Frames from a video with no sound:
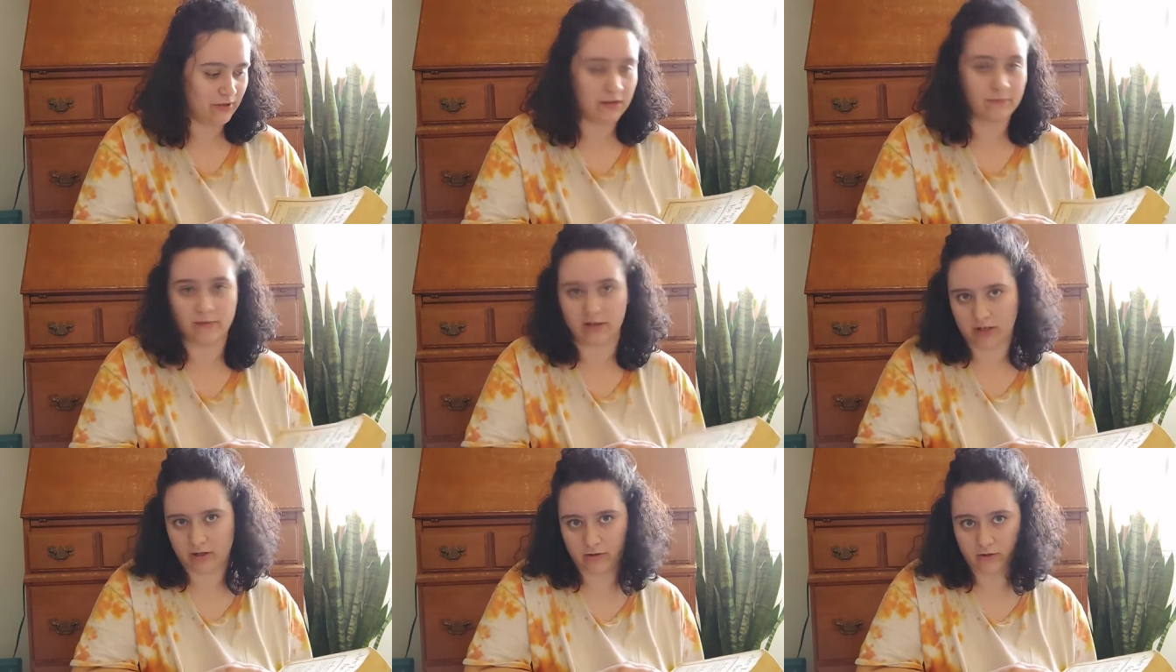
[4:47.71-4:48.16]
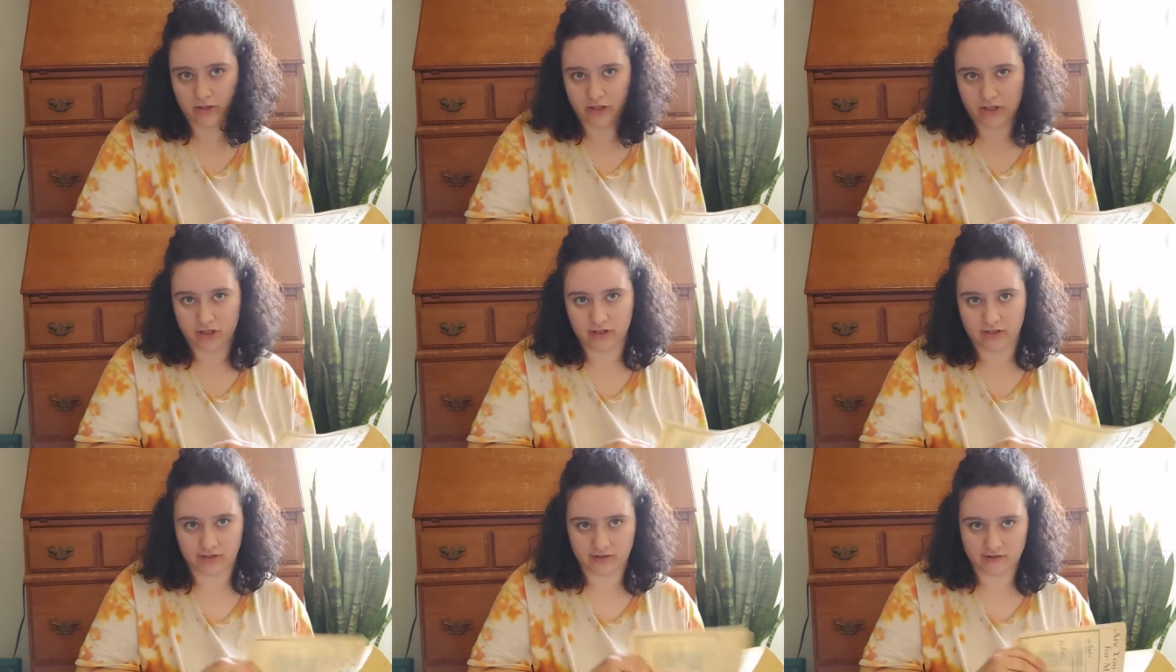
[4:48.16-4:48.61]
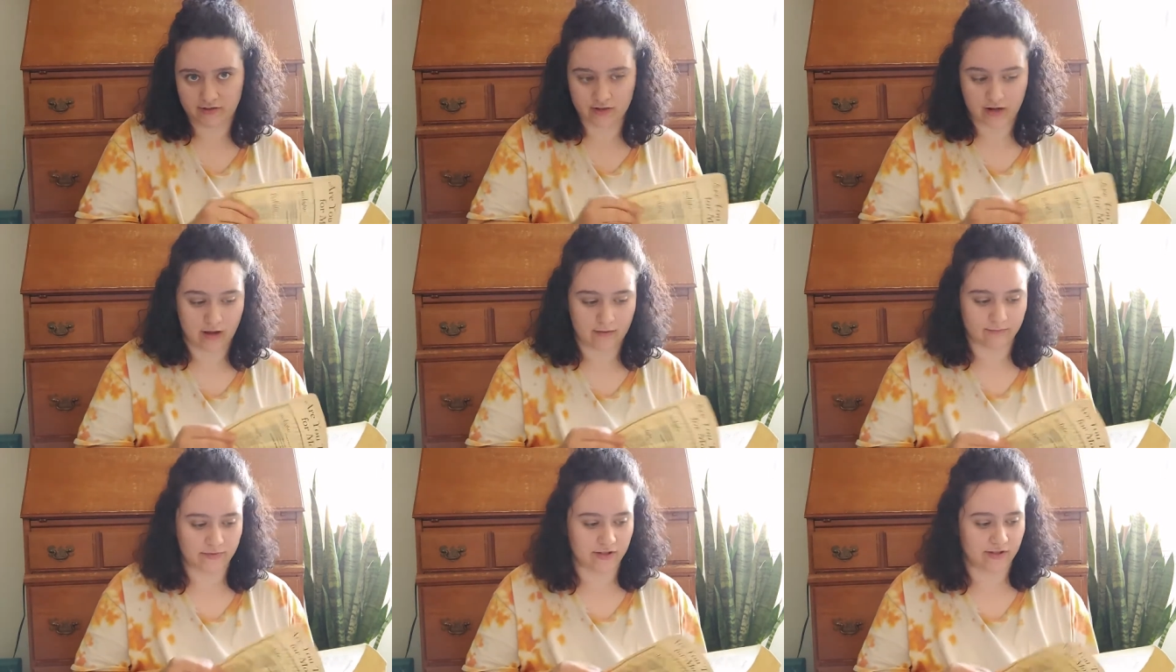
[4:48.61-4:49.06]
I'm not gonna read you the
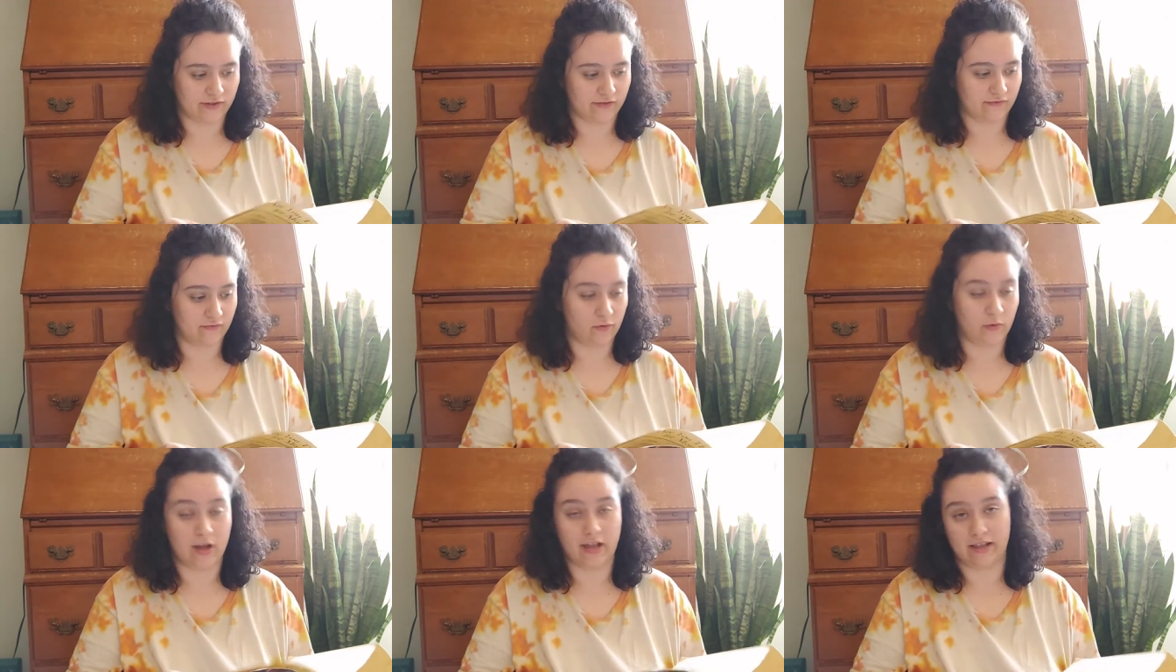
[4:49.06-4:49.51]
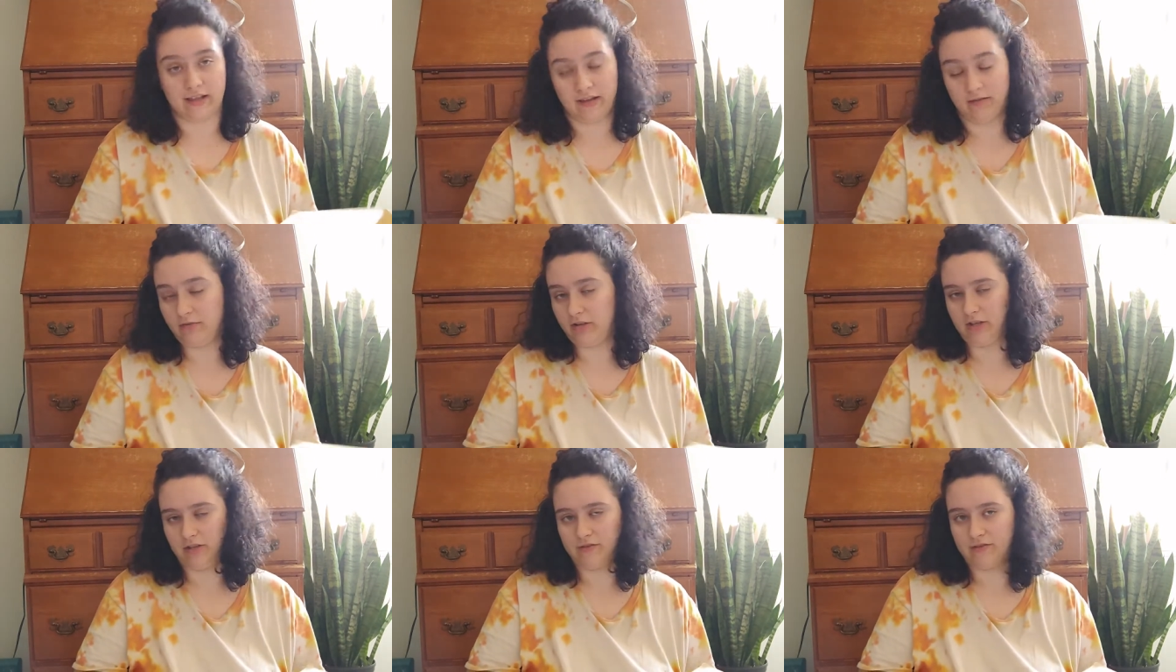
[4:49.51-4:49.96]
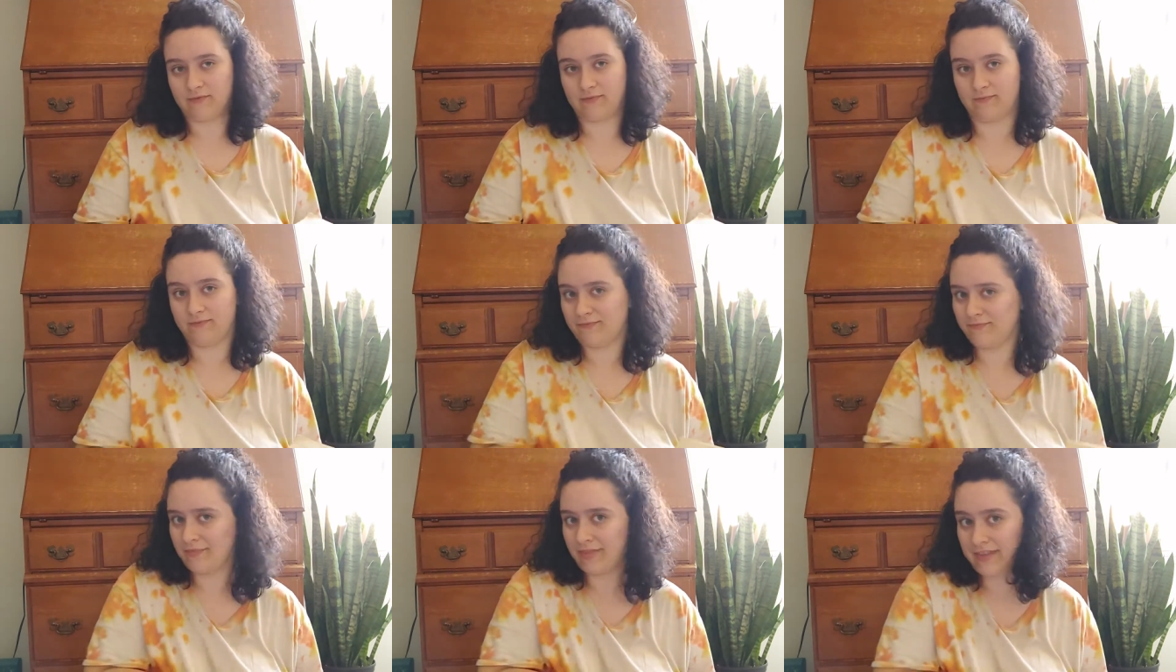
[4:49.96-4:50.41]
synopsis of Twilight because
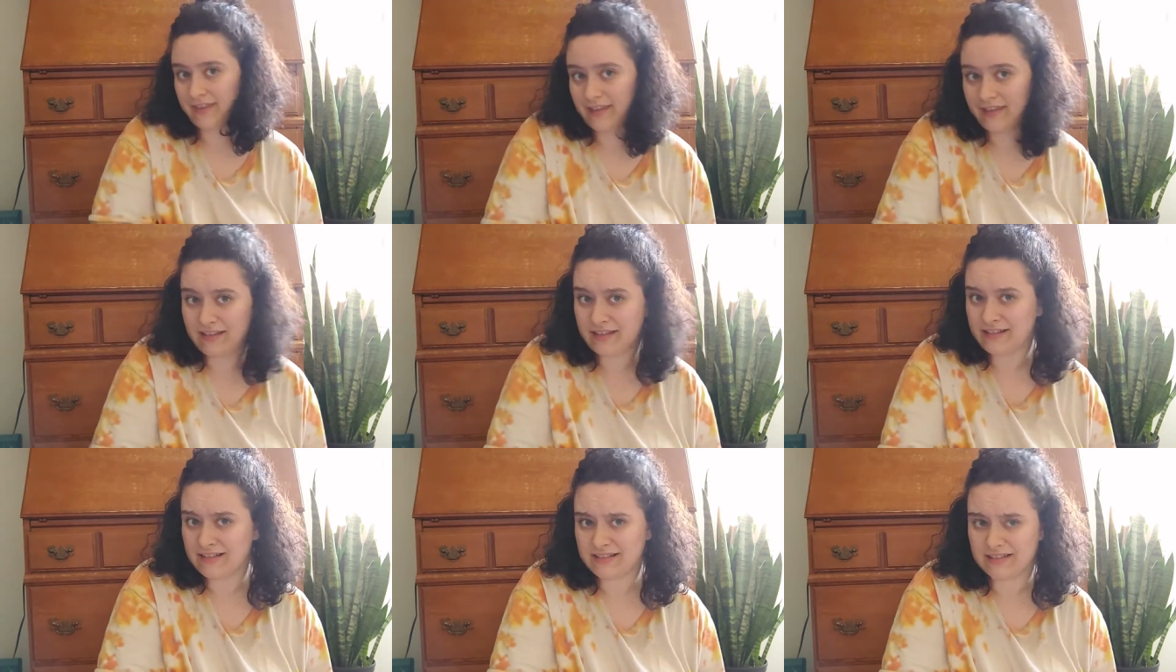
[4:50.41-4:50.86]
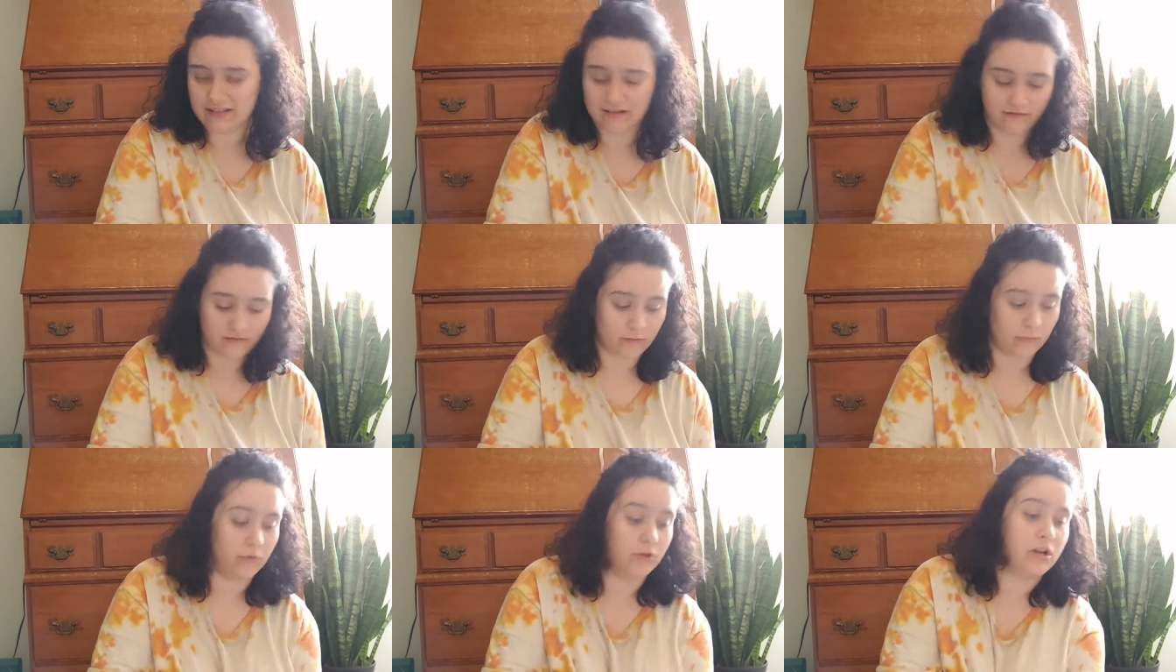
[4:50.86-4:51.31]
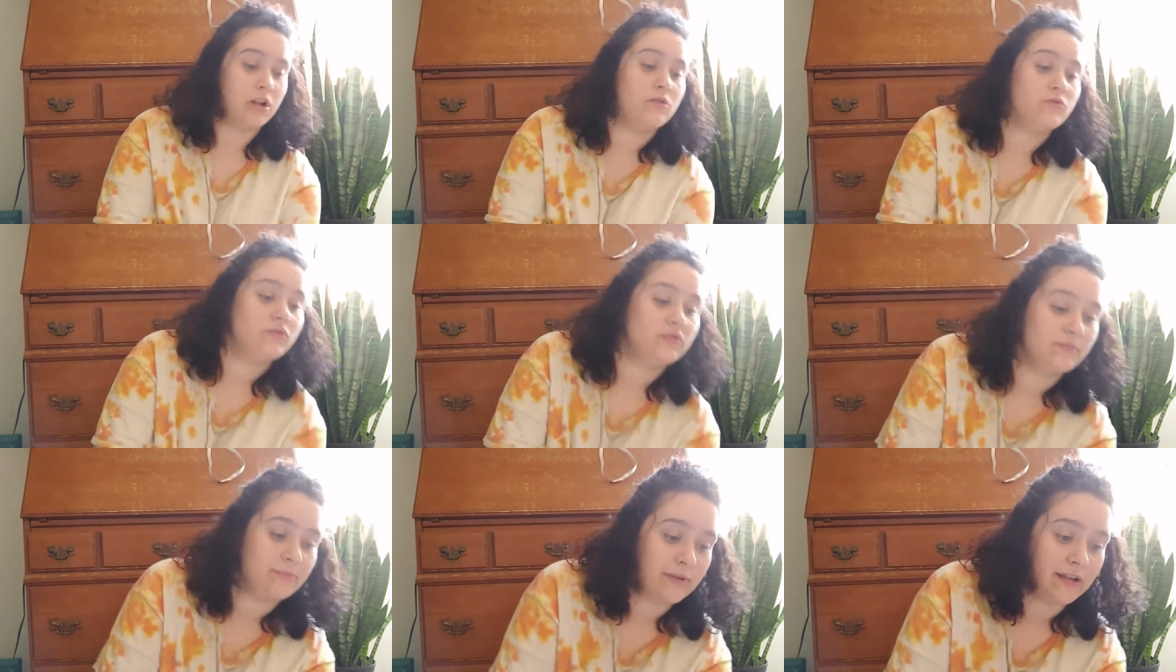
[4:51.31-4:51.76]
everyone
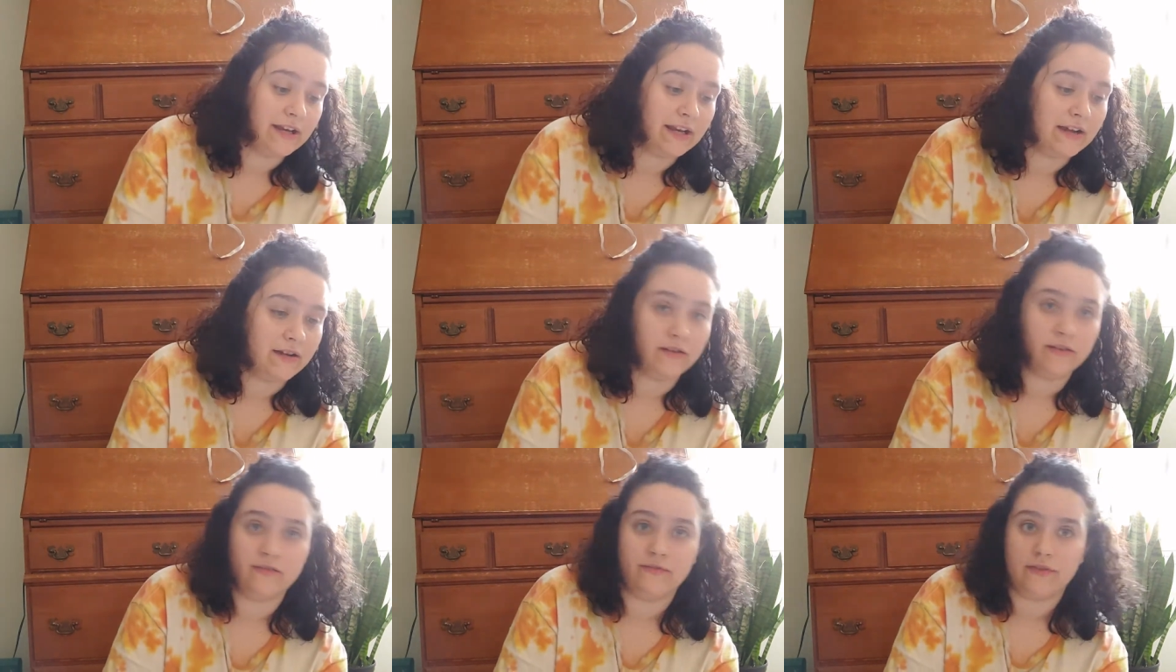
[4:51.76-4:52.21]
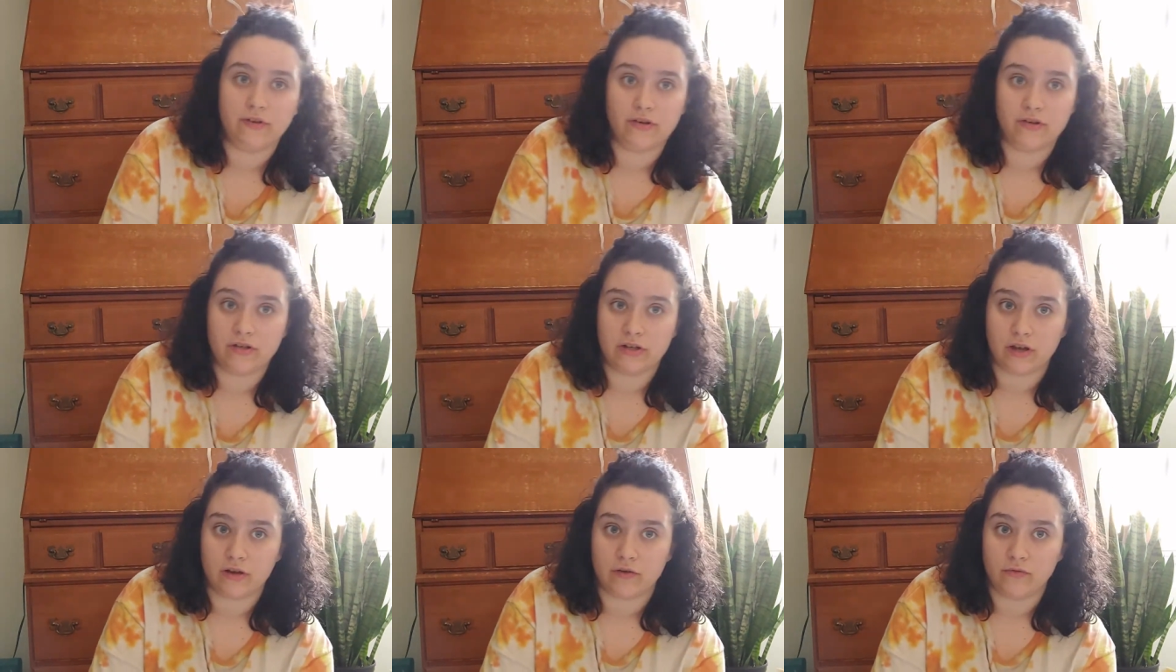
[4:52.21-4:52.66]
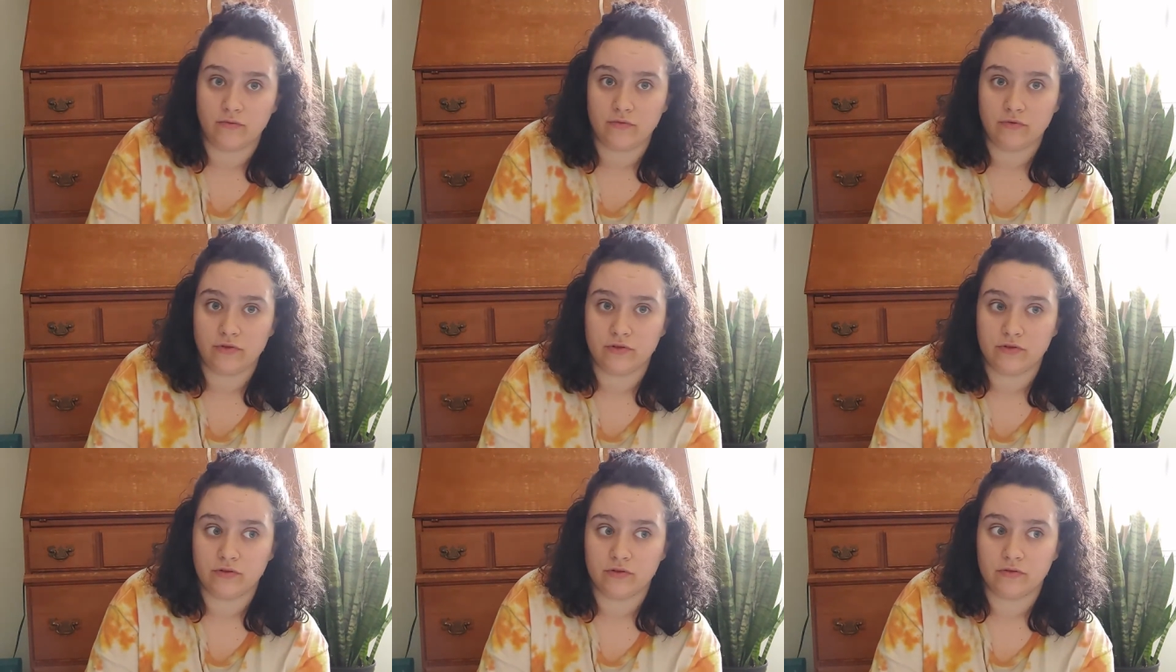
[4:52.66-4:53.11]
knows it by now, and if you
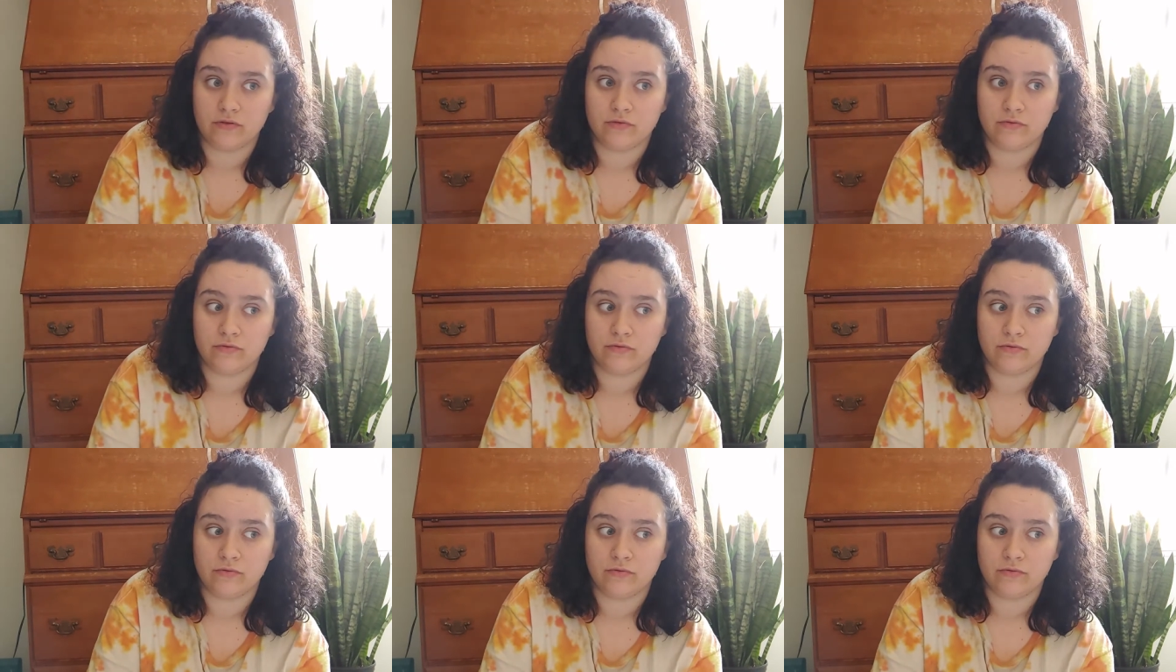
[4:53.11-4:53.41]
don't,